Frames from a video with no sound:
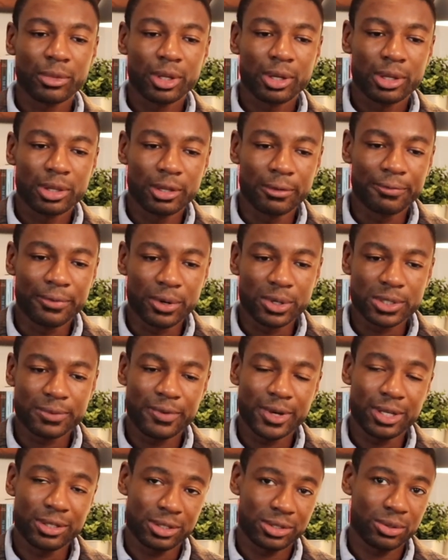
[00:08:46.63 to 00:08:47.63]
The first
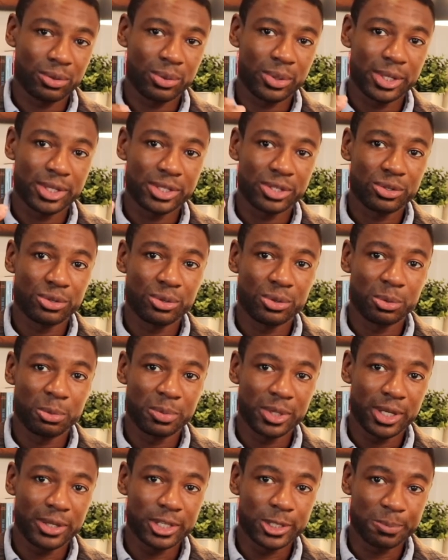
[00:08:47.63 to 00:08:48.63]
phase is going to
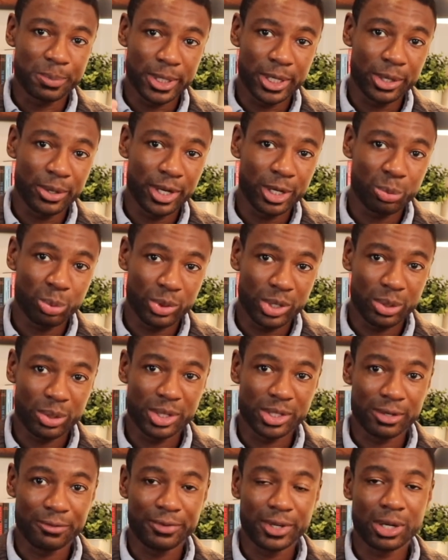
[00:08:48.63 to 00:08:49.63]
be this period where there
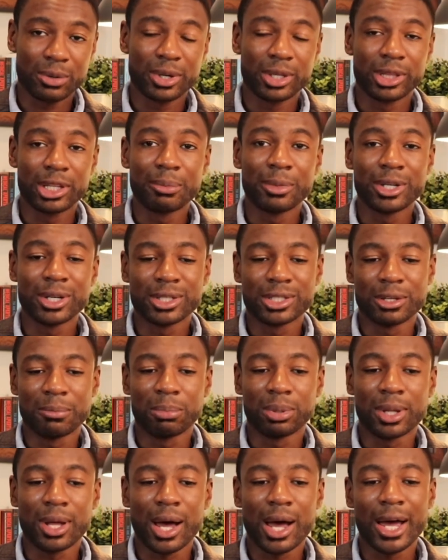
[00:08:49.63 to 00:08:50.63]
is a very limited
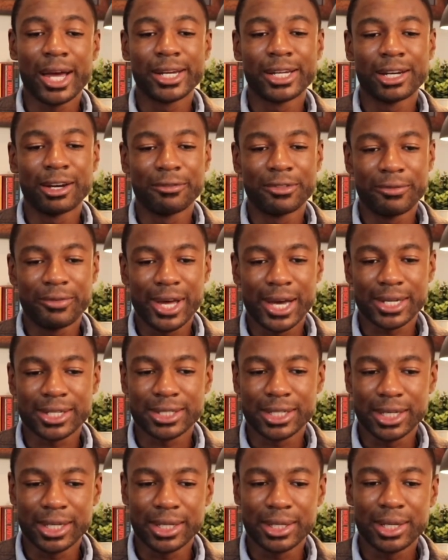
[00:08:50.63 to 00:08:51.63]
supply of the
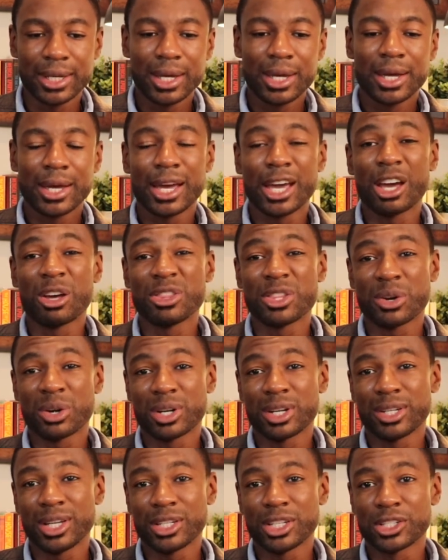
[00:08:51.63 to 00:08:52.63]
vaccine, and they're
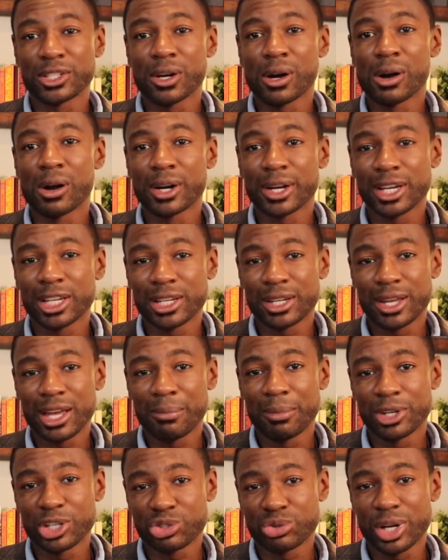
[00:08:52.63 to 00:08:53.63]
going to need to target
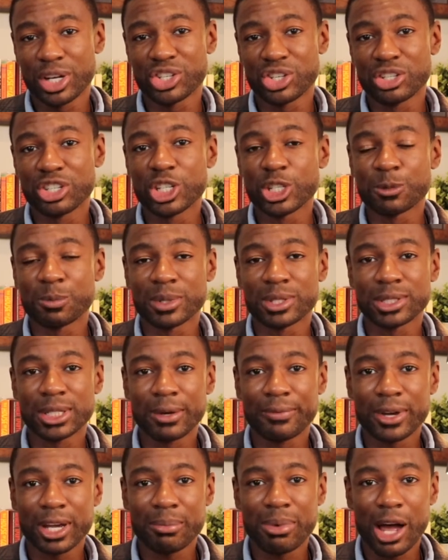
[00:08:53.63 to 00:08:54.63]
administration to
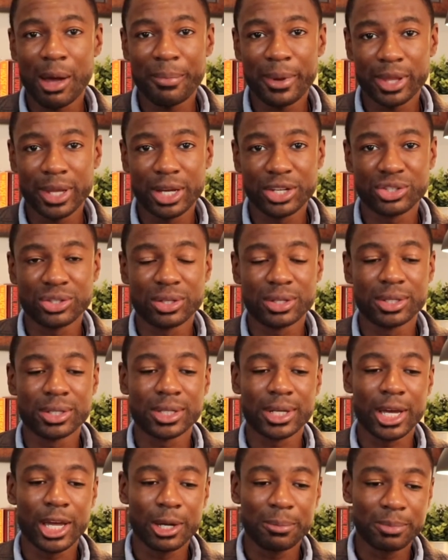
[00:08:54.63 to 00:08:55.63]
specific populations
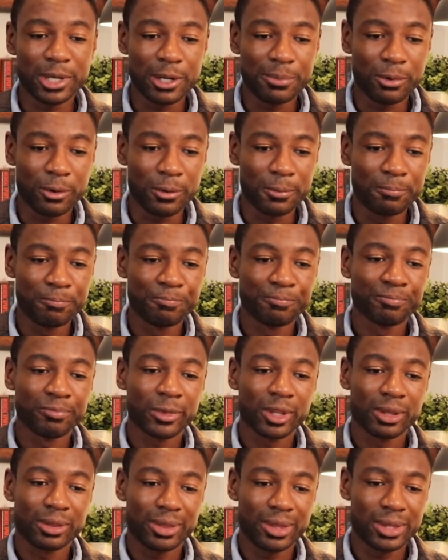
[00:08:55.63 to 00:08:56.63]
and people
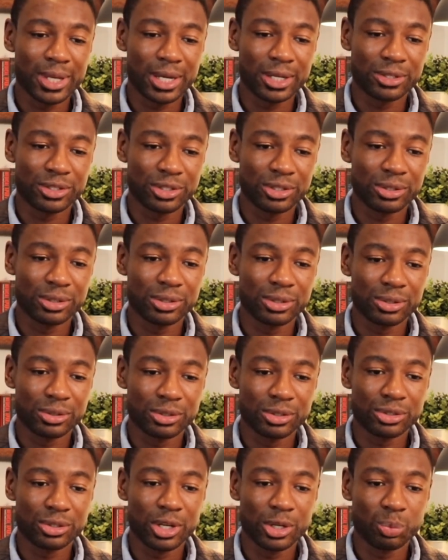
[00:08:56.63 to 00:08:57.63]

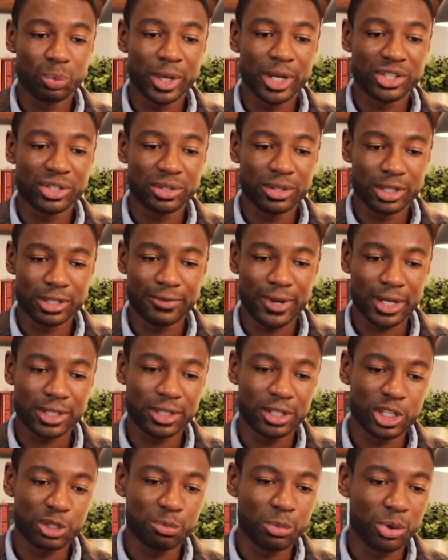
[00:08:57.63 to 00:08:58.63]
in which this
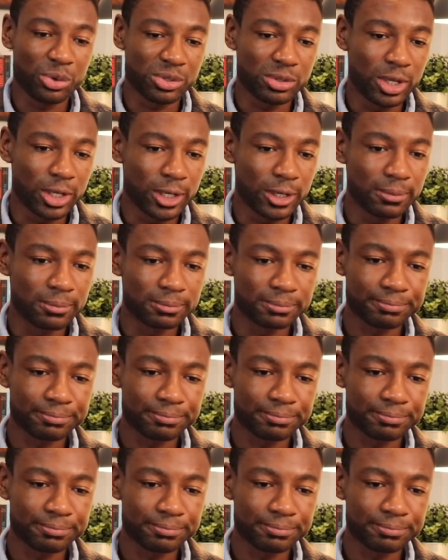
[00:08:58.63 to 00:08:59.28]
vaccine is most needed.